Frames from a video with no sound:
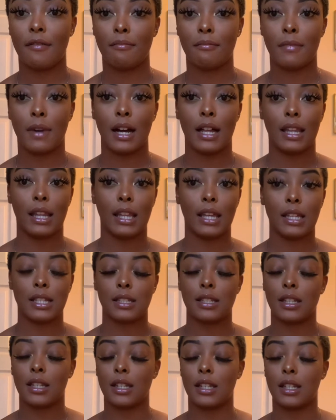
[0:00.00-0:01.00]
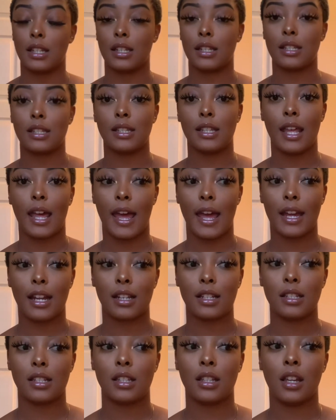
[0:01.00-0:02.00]
my lace
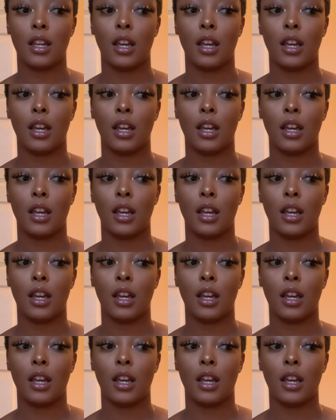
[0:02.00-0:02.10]
intact.